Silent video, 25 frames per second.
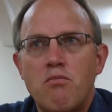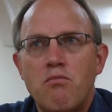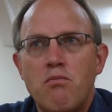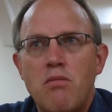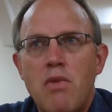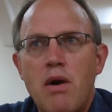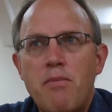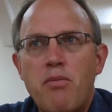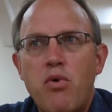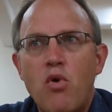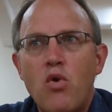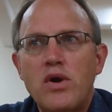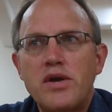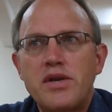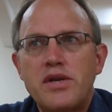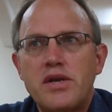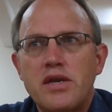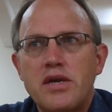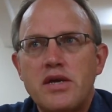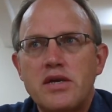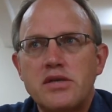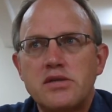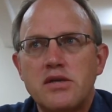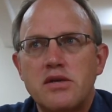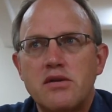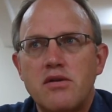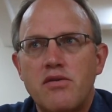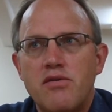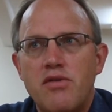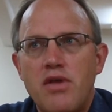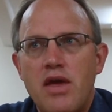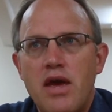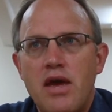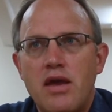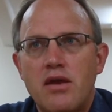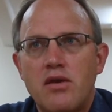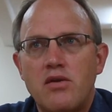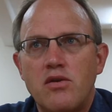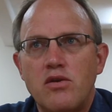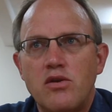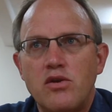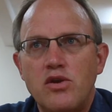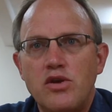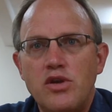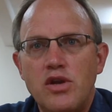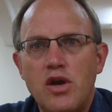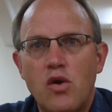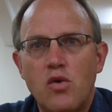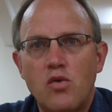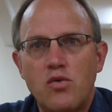My point isn't that
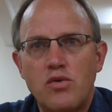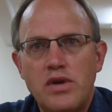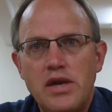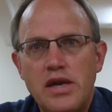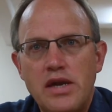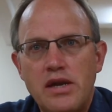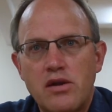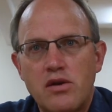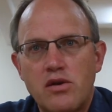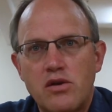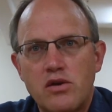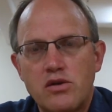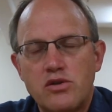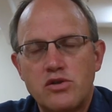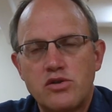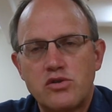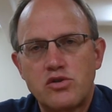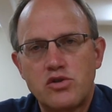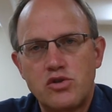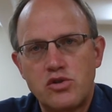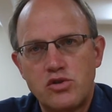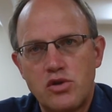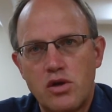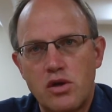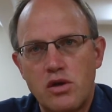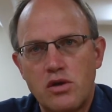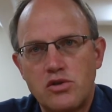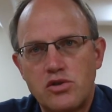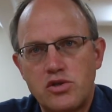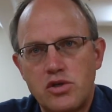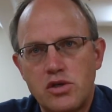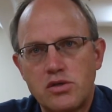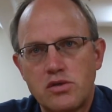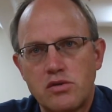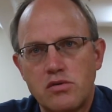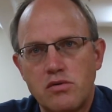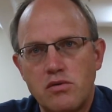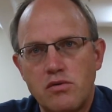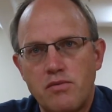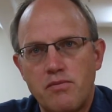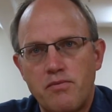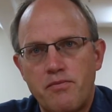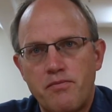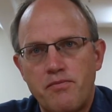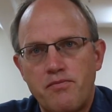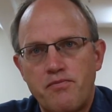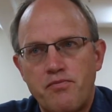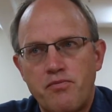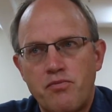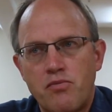you don't need a good chisel
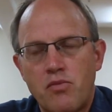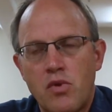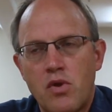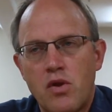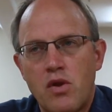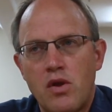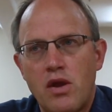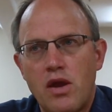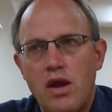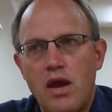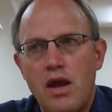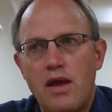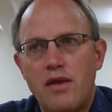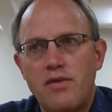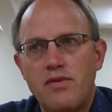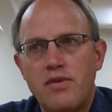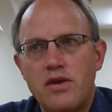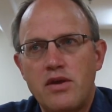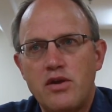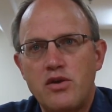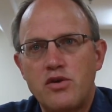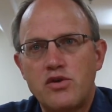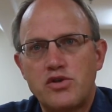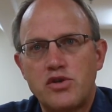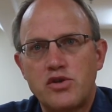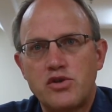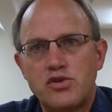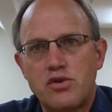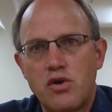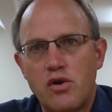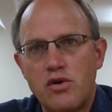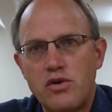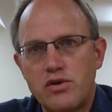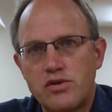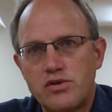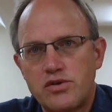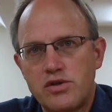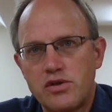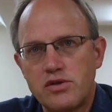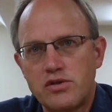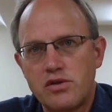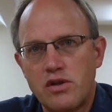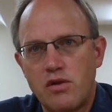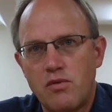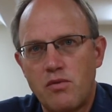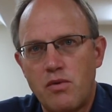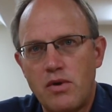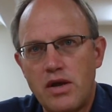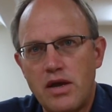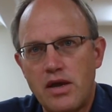and that you should throw your
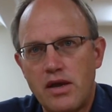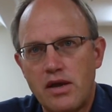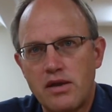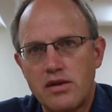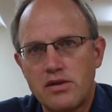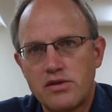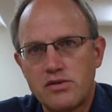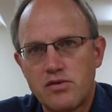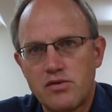chisel away and get a